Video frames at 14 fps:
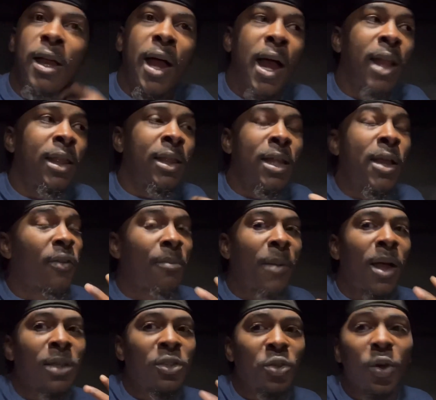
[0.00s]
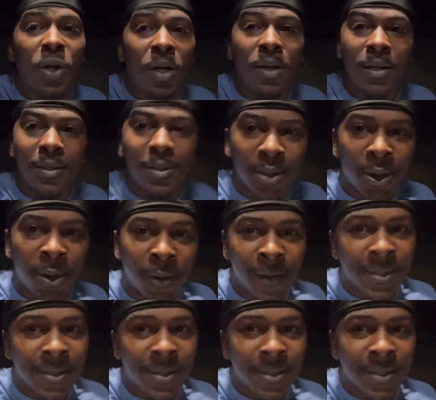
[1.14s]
I live in my truck so